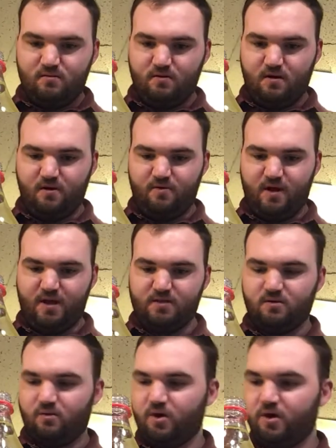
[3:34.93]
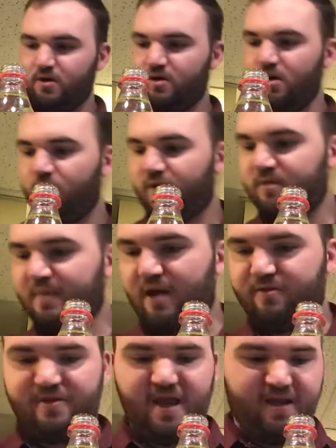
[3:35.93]
Alright, so we're going to go with
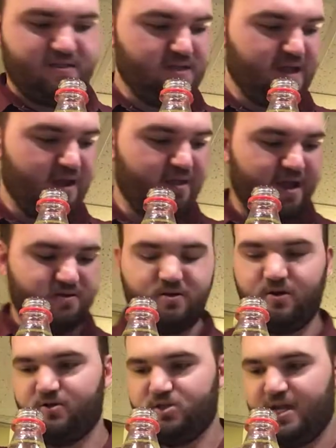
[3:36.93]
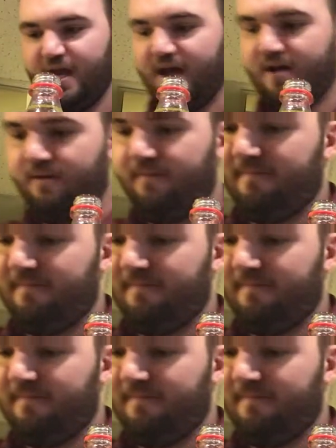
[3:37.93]
about that and see how that turns out.